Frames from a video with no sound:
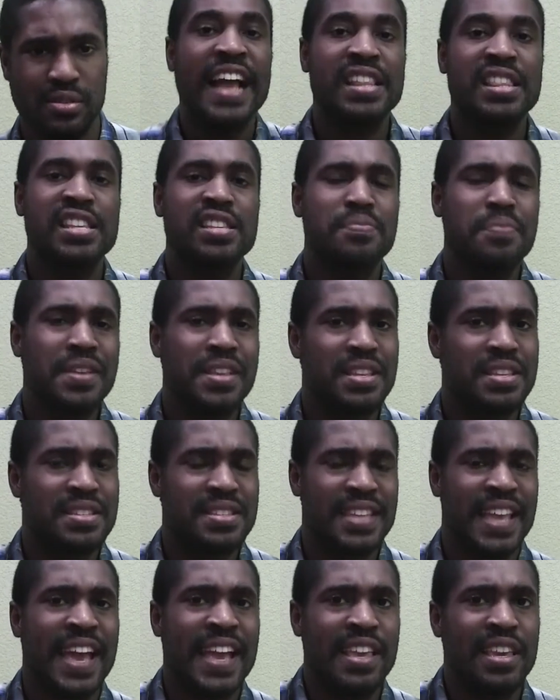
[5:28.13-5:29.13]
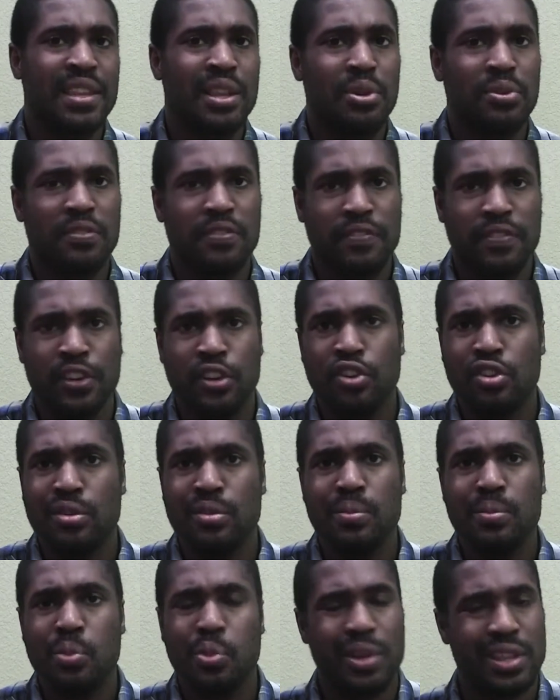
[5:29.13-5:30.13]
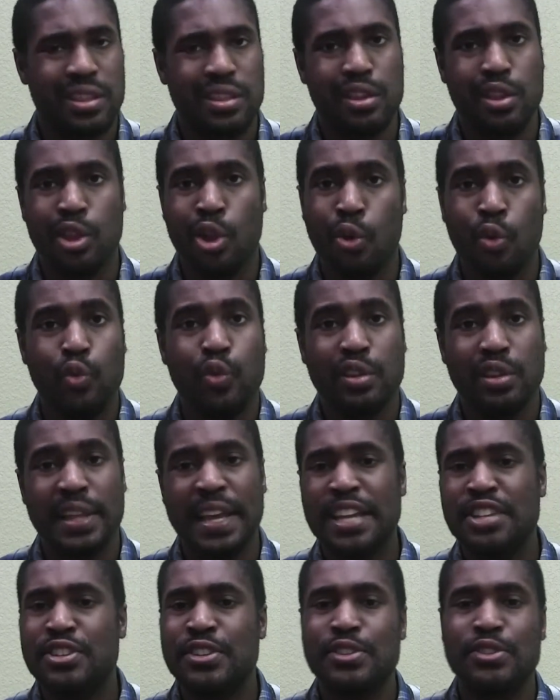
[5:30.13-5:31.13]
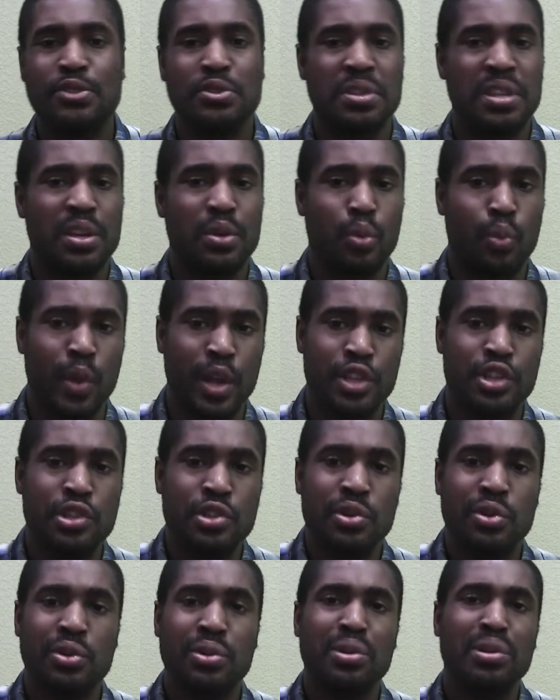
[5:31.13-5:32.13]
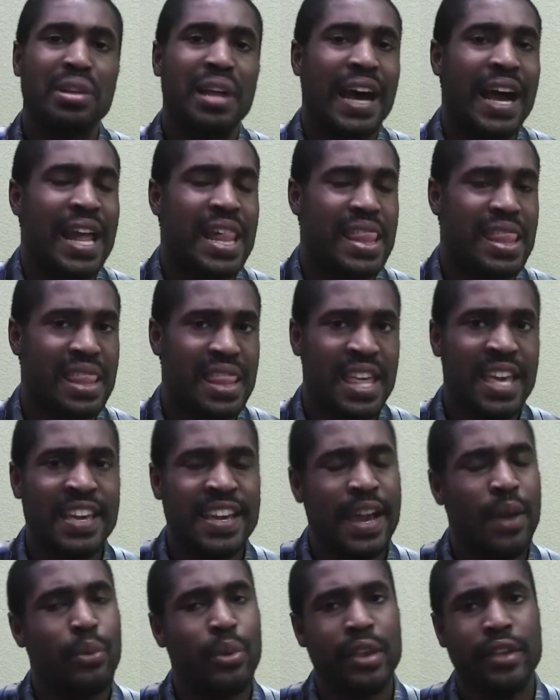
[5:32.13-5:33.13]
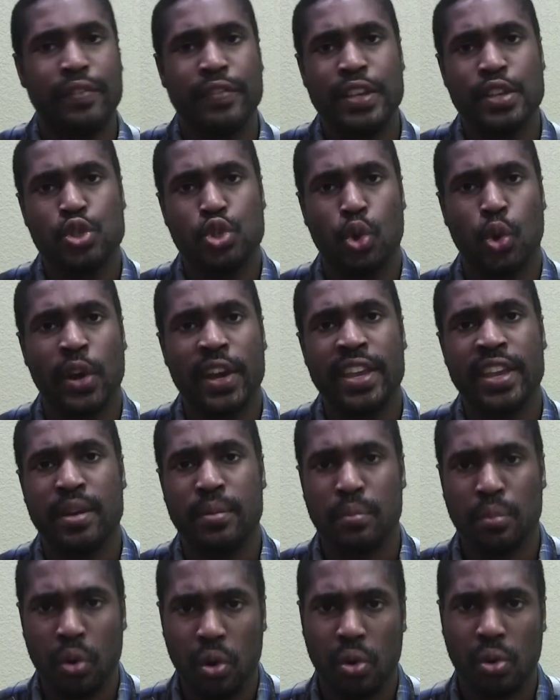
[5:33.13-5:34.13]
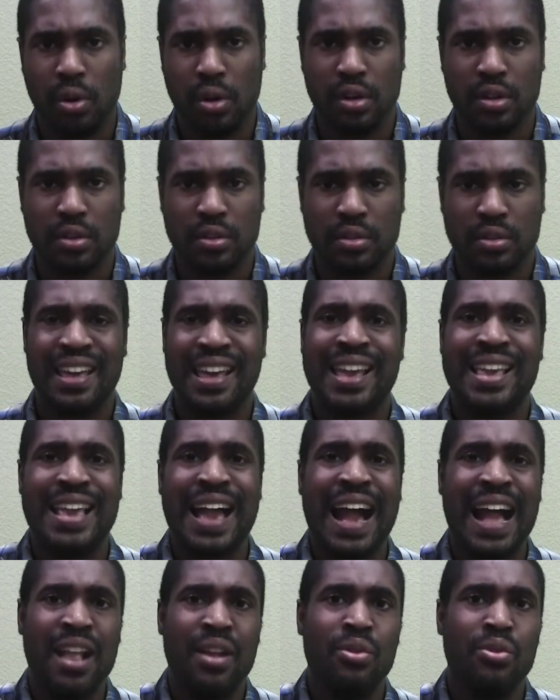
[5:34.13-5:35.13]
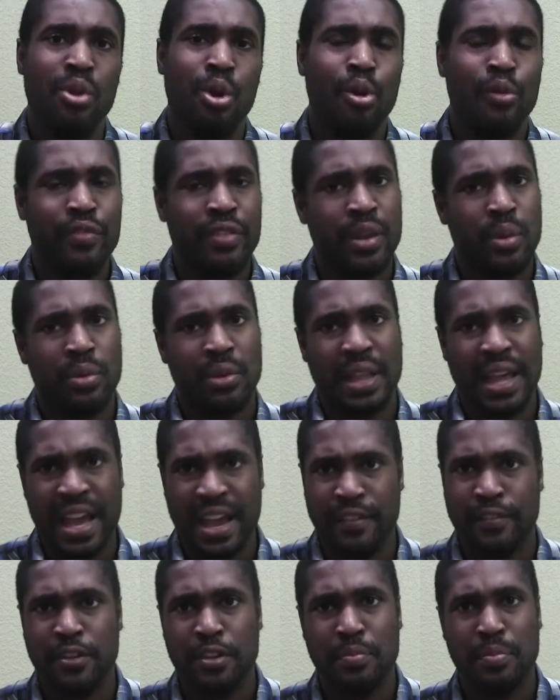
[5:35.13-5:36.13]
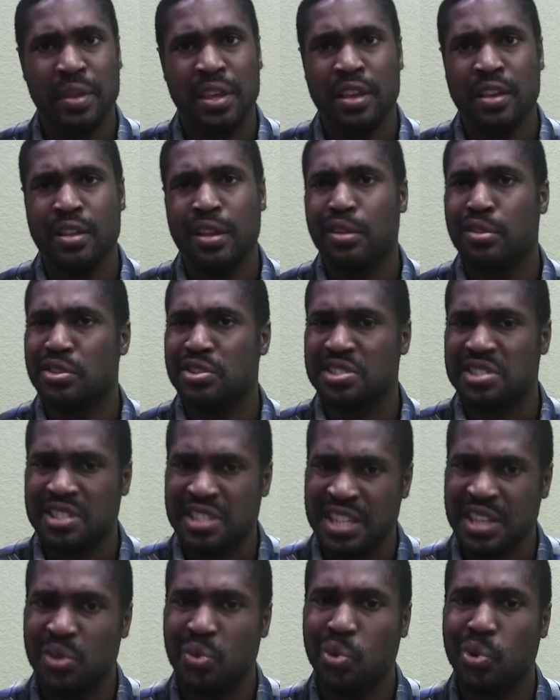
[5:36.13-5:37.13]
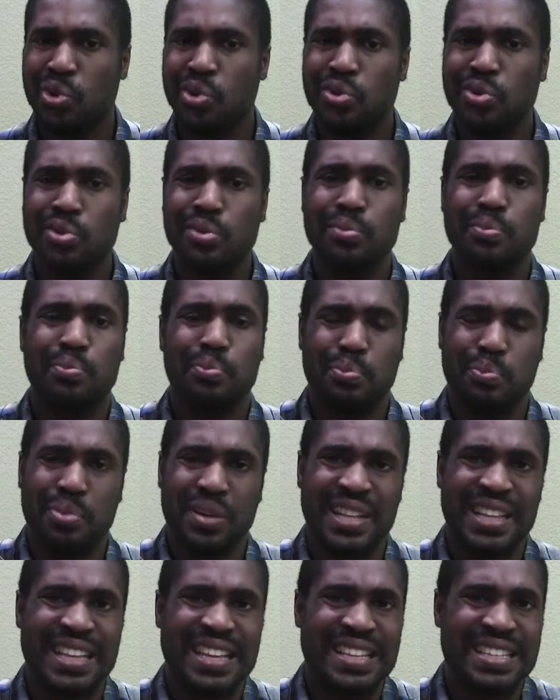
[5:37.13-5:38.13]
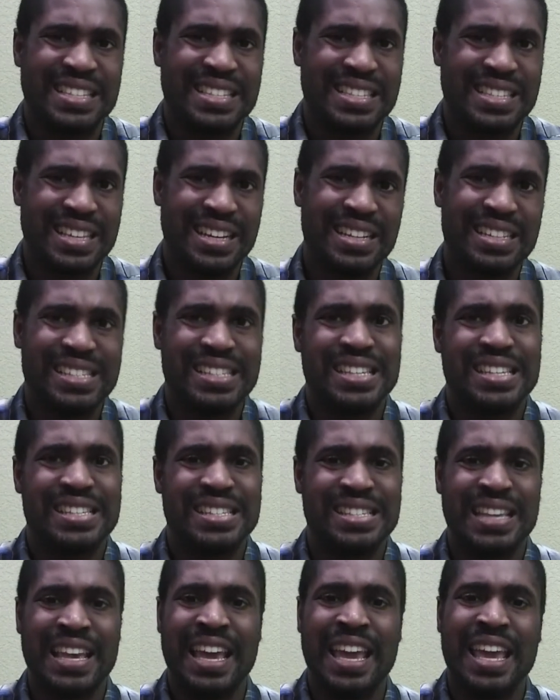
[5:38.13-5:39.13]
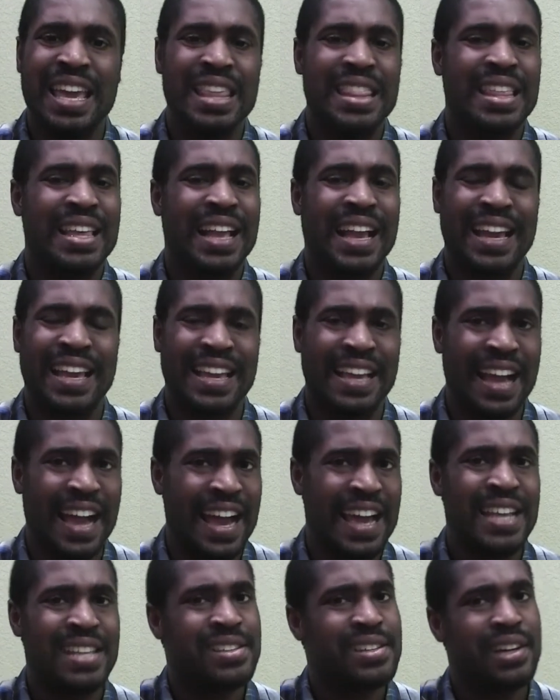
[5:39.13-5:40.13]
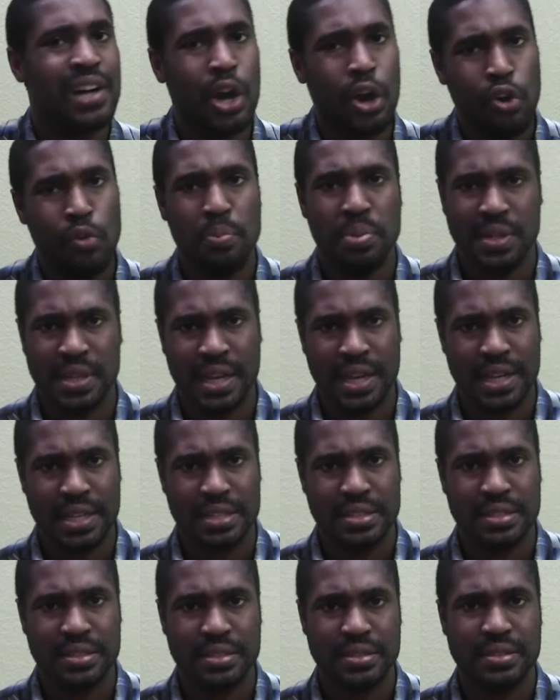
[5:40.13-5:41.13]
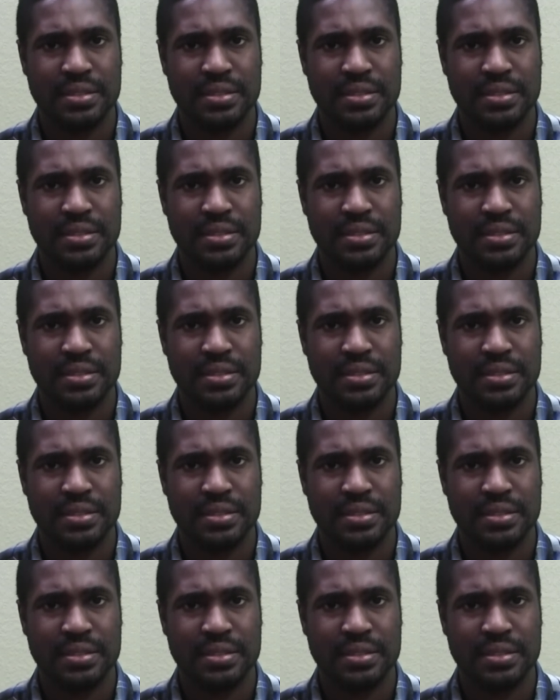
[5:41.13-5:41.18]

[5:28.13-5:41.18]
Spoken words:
Had this been a standalone film with no relation to the original, I think I would have enjoyed it more. And I don't know if there will ever be another sequel, but it sucks to say that I kinda hope not.